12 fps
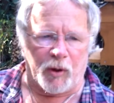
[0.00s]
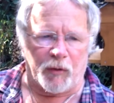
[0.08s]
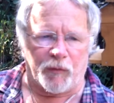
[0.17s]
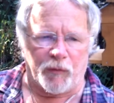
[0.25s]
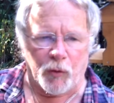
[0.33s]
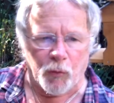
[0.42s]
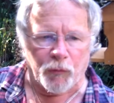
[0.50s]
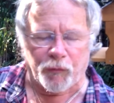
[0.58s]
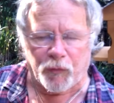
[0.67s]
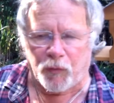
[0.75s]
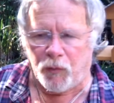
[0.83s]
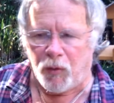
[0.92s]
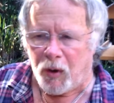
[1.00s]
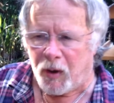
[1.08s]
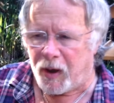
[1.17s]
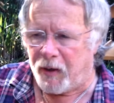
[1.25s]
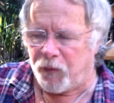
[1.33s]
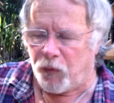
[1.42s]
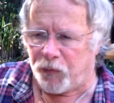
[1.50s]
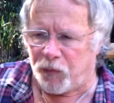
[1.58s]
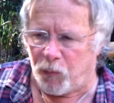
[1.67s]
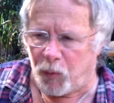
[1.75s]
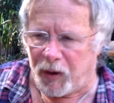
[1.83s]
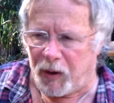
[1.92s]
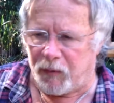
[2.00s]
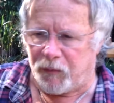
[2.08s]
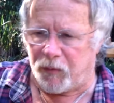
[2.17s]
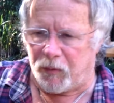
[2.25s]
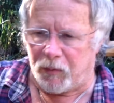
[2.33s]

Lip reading: which used to have lots of weeds